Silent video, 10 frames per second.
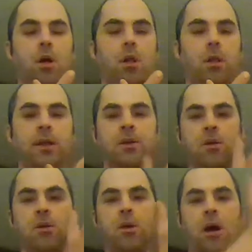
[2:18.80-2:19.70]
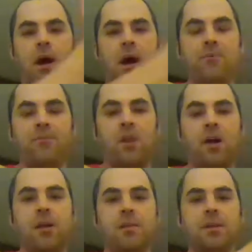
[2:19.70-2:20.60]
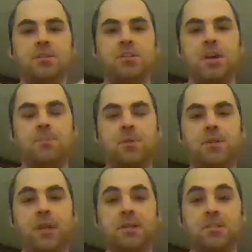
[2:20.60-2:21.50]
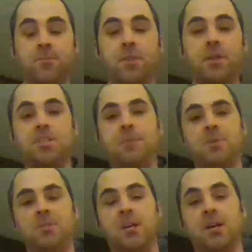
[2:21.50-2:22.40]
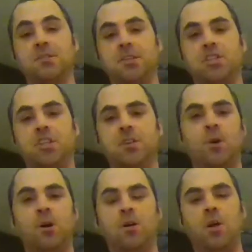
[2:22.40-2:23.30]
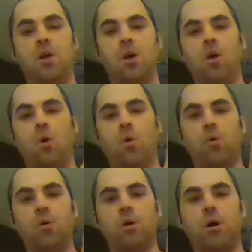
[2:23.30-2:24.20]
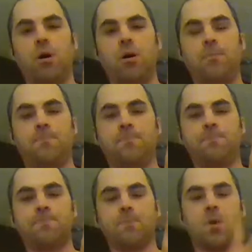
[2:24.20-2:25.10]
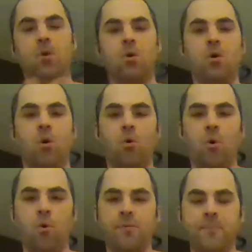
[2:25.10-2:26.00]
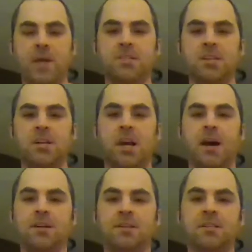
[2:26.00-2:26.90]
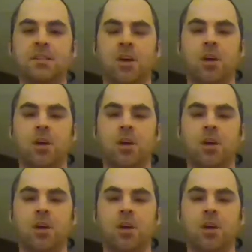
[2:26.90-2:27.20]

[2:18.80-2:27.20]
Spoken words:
like a high flying, like the Jap like some of the Japanese guys, like Shima or the Mexican guys.